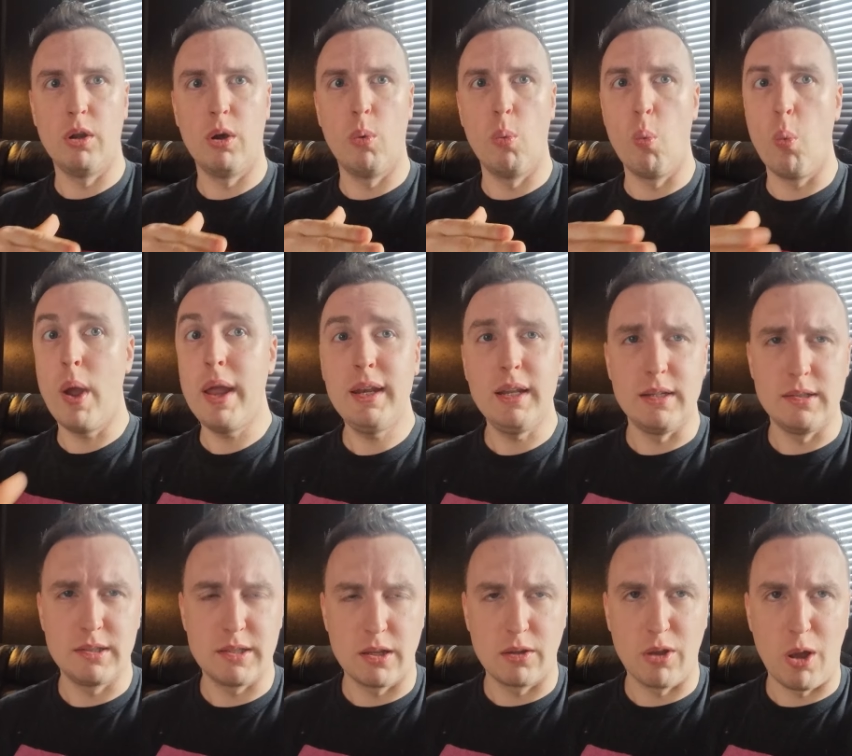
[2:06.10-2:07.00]
know when
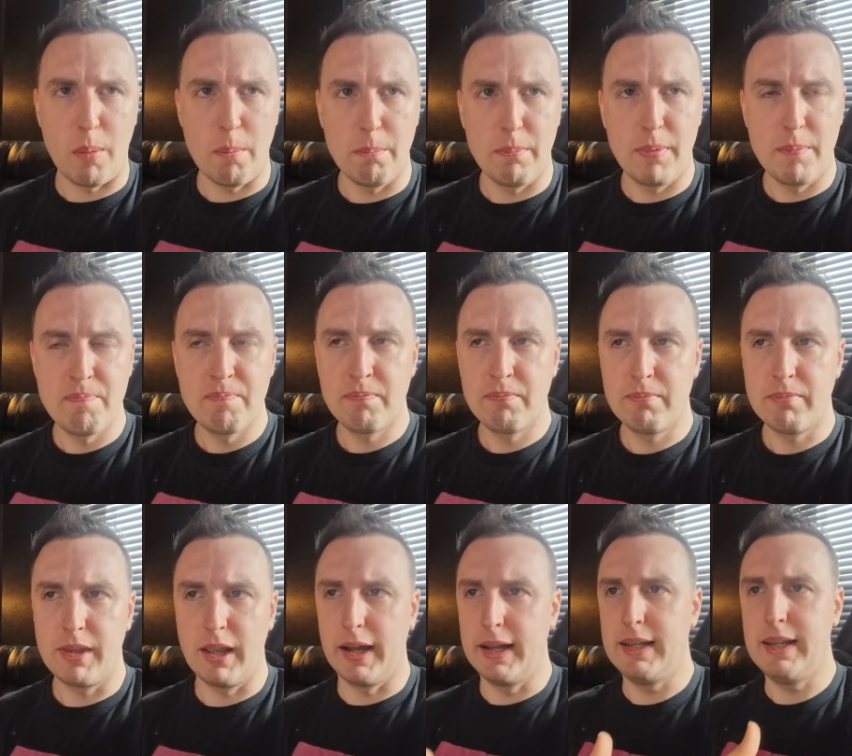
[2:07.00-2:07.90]
is the top.
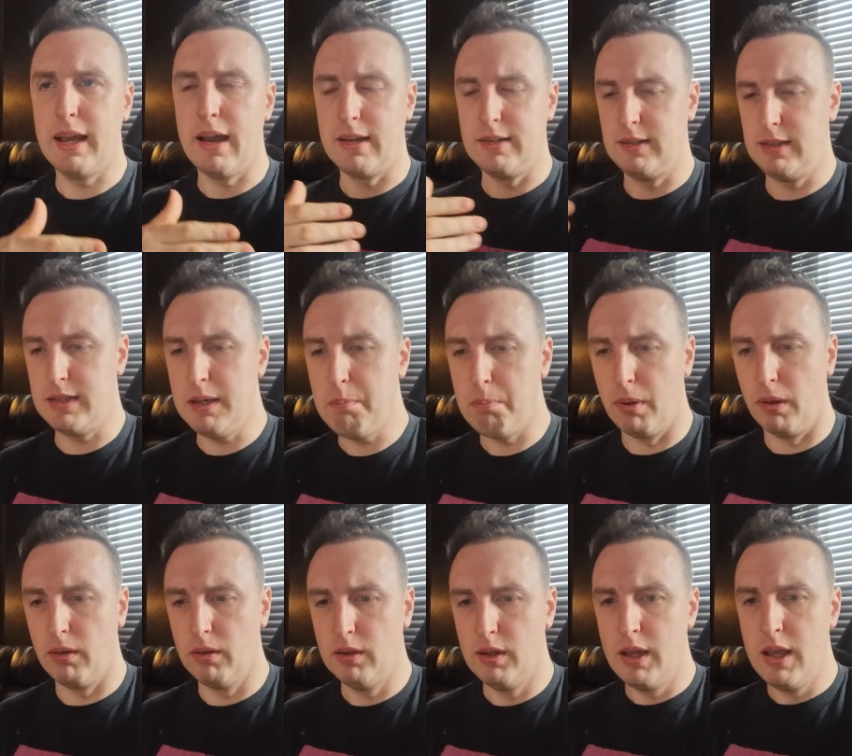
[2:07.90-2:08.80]
The idea is
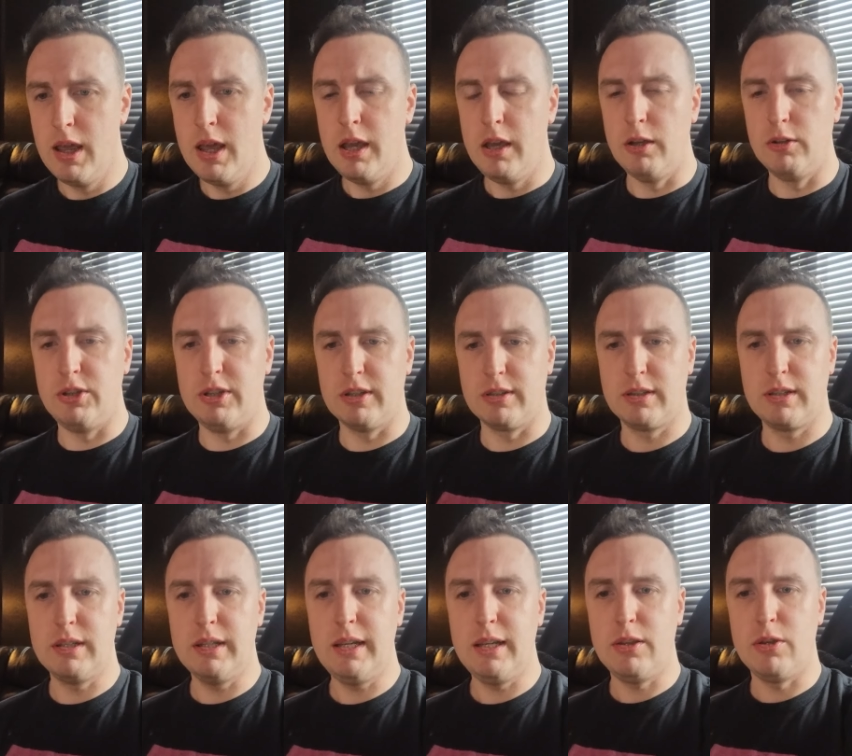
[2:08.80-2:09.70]
simple. You
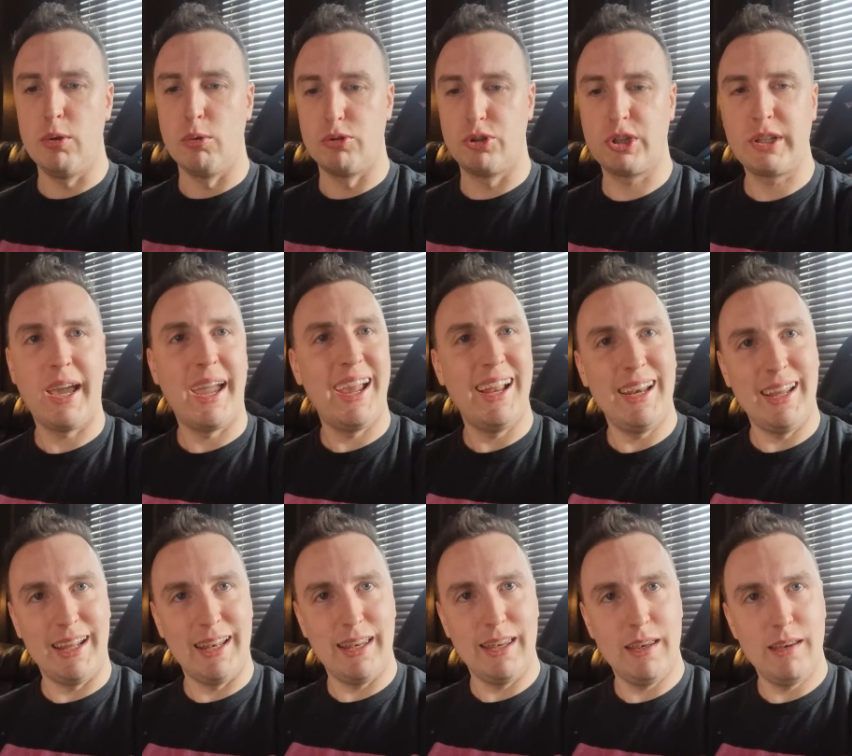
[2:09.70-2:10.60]
just need to scale
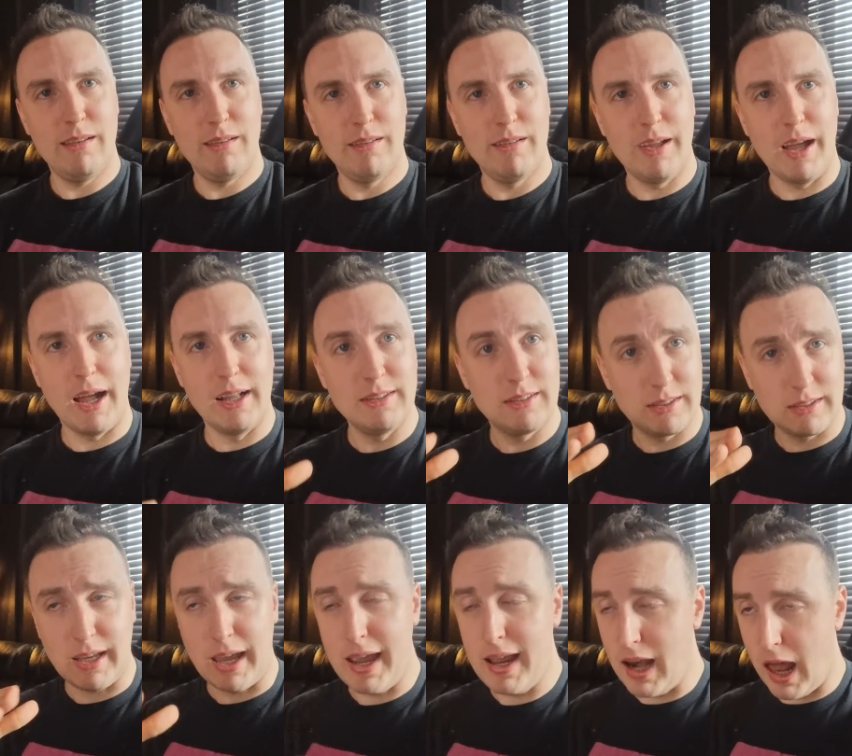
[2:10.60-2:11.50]
in and
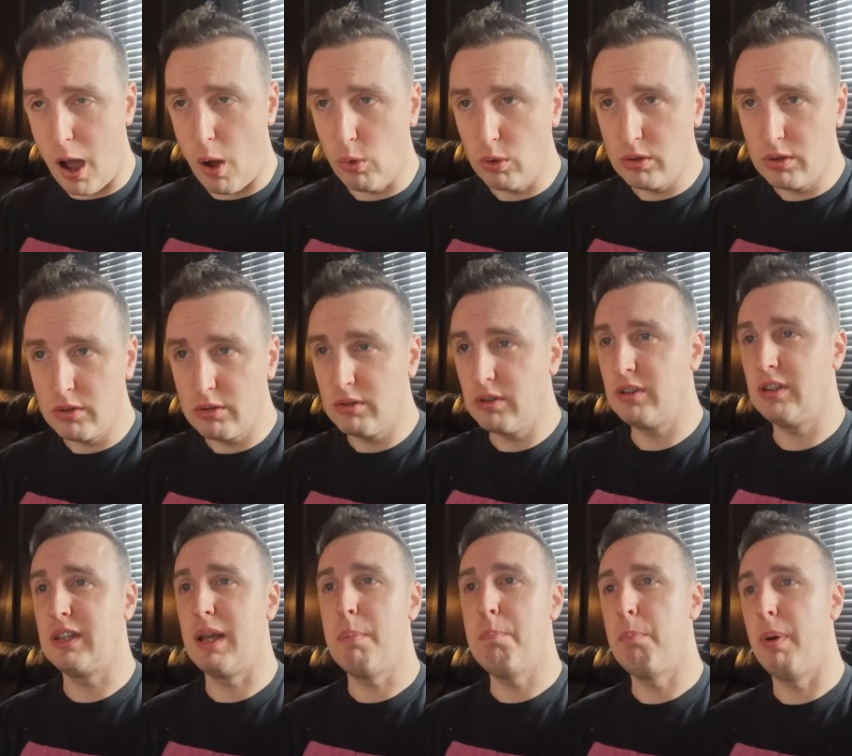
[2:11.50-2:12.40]
scale out
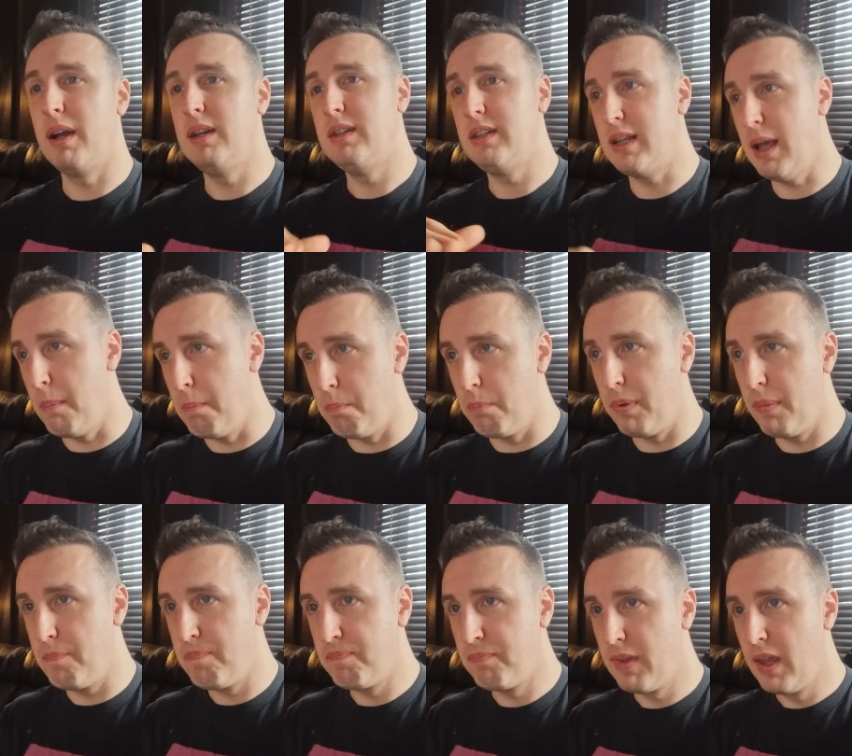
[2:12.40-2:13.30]
step by step.
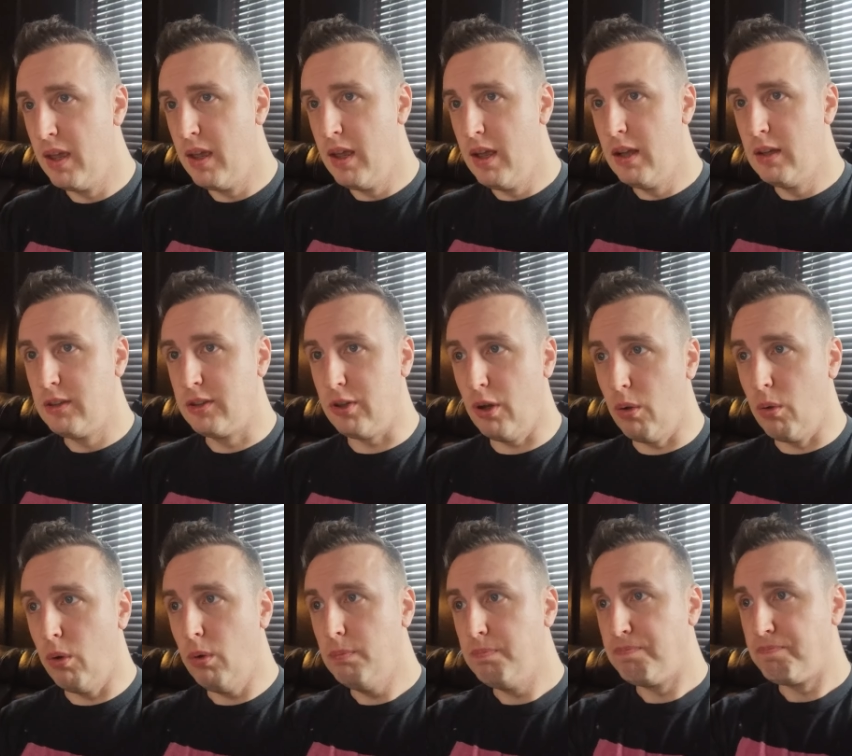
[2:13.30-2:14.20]

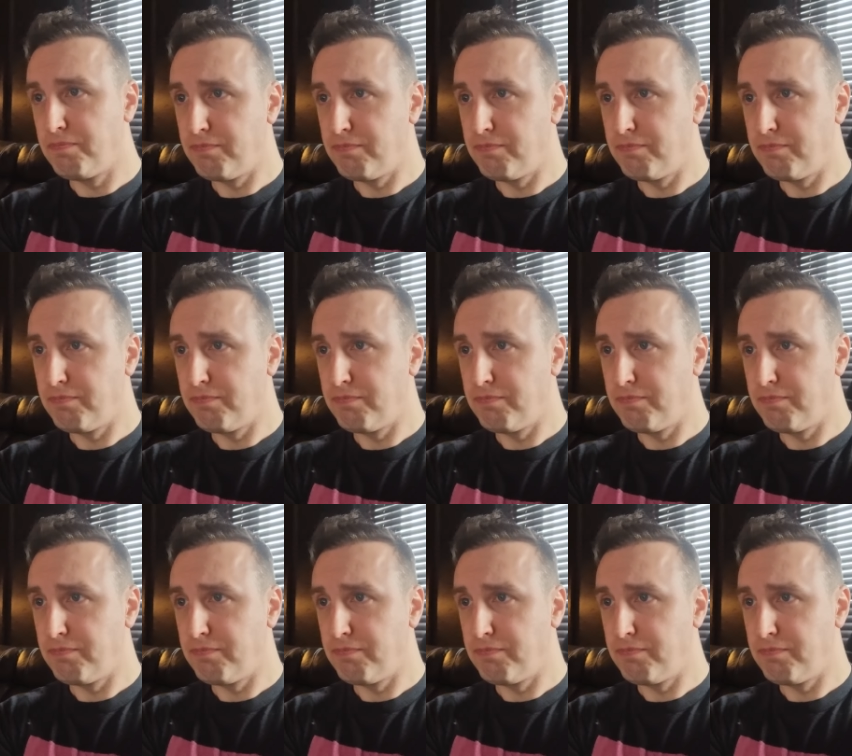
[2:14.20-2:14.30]
So